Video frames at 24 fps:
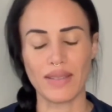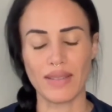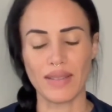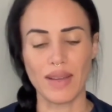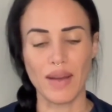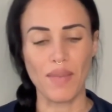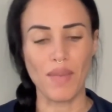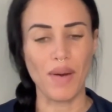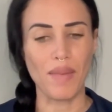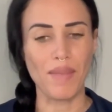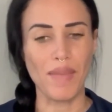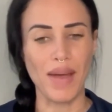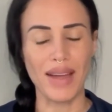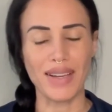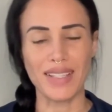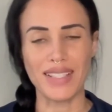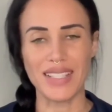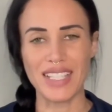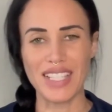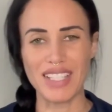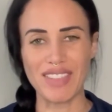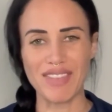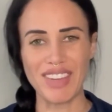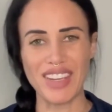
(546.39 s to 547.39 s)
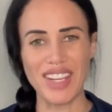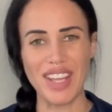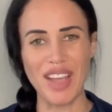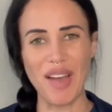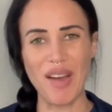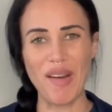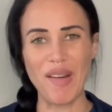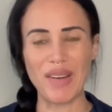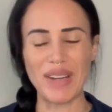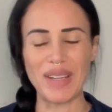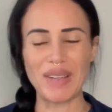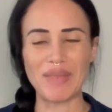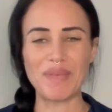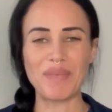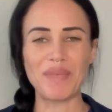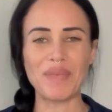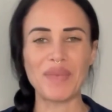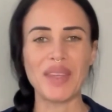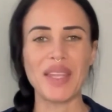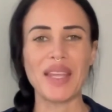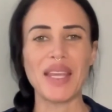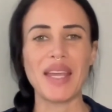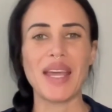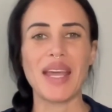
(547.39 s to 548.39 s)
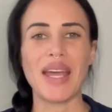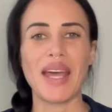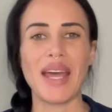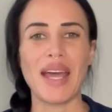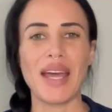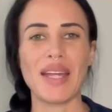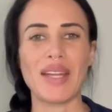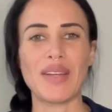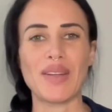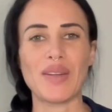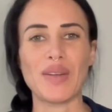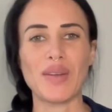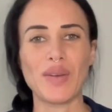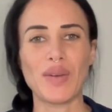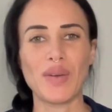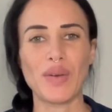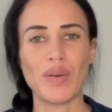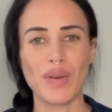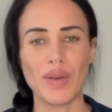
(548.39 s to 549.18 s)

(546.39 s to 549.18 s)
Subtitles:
come on back to this video and